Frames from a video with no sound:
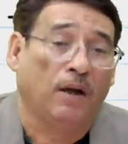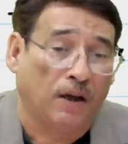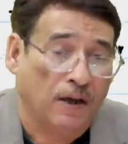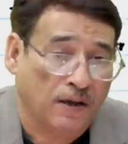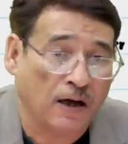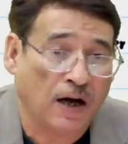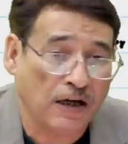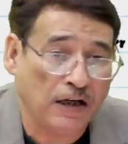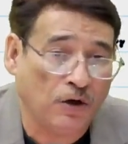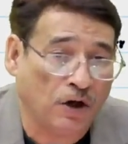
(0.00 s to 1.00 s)

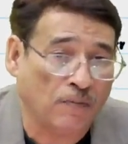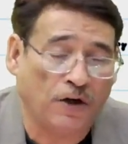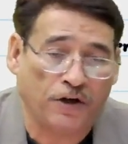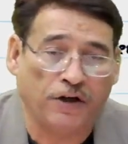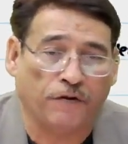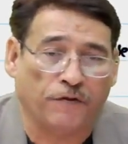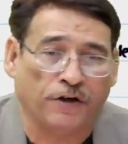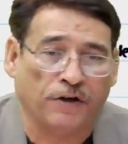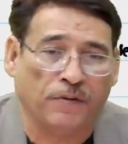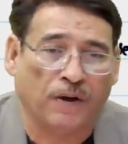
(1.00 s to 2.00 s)
regarding normal rate of
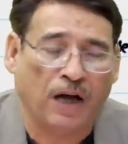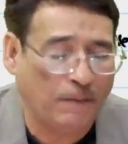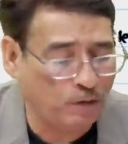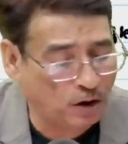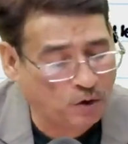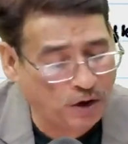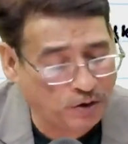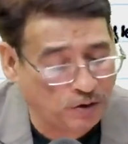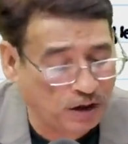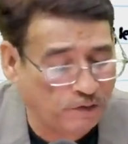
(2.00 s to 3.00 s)
return. I'm not going
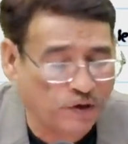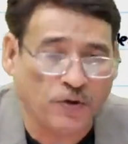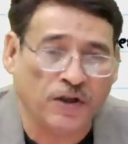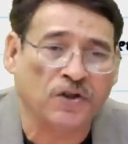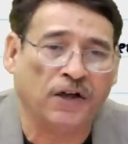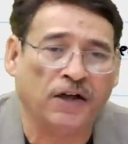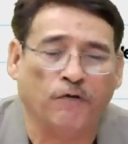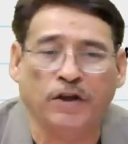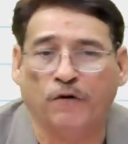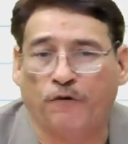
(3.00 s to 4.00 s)
to give you straight
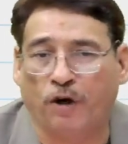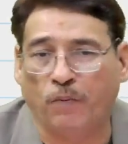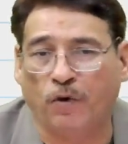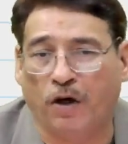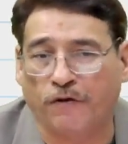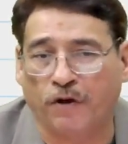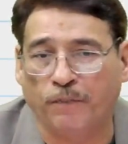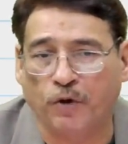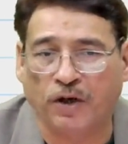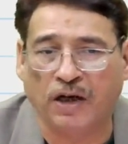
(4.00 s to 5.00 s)
away the formula of
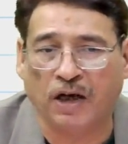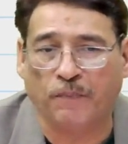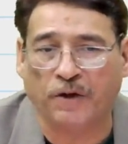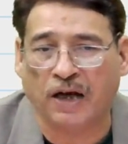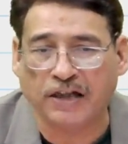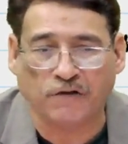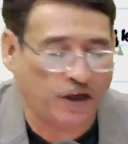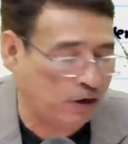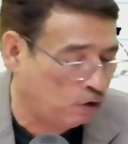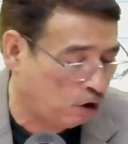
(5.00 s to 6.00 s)
computing capitalized value,